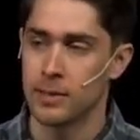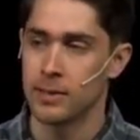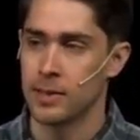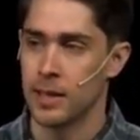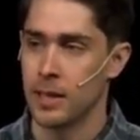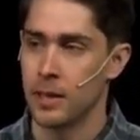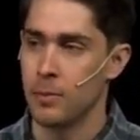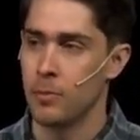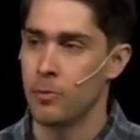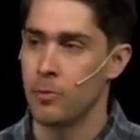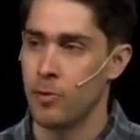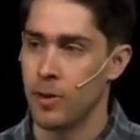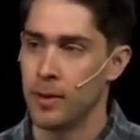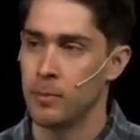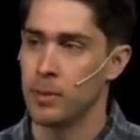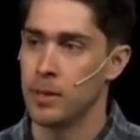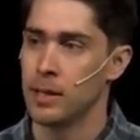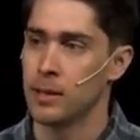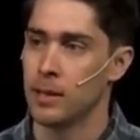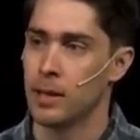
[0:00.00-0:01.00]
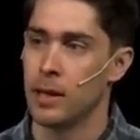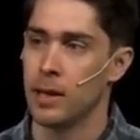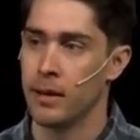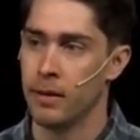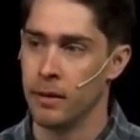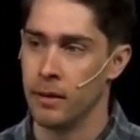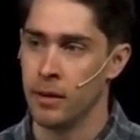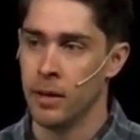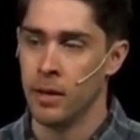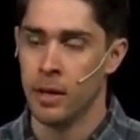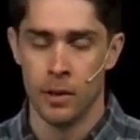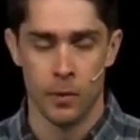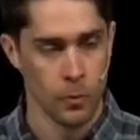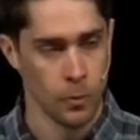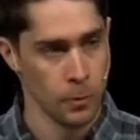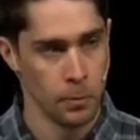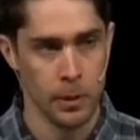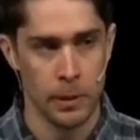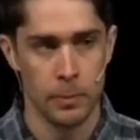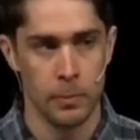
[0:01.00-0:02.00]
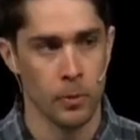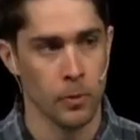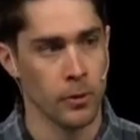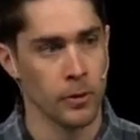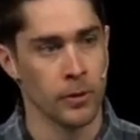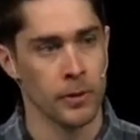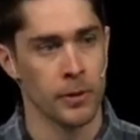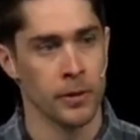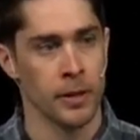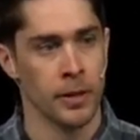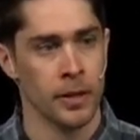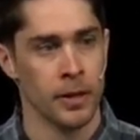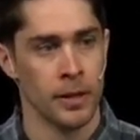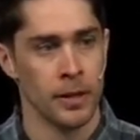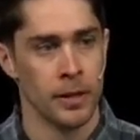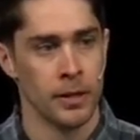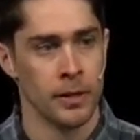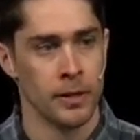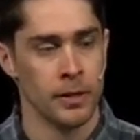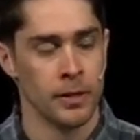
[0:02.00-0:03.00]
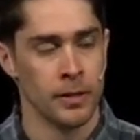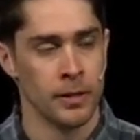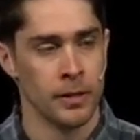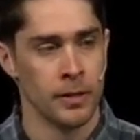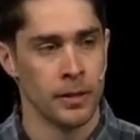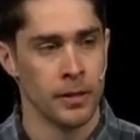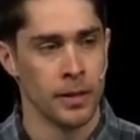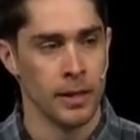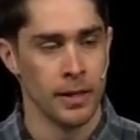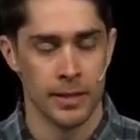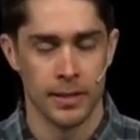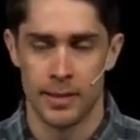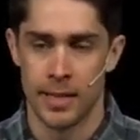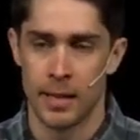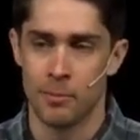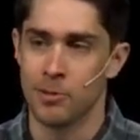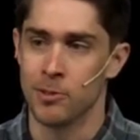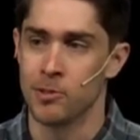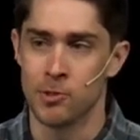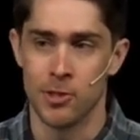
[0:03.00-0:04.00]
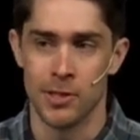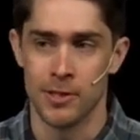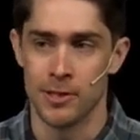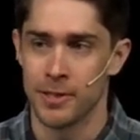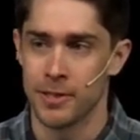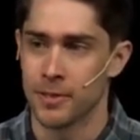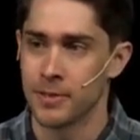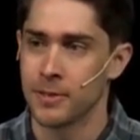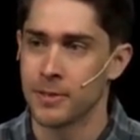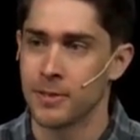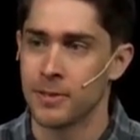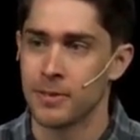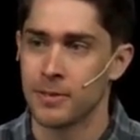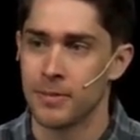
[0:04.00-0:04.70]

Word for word: same family line would be born, and his name is Jesus.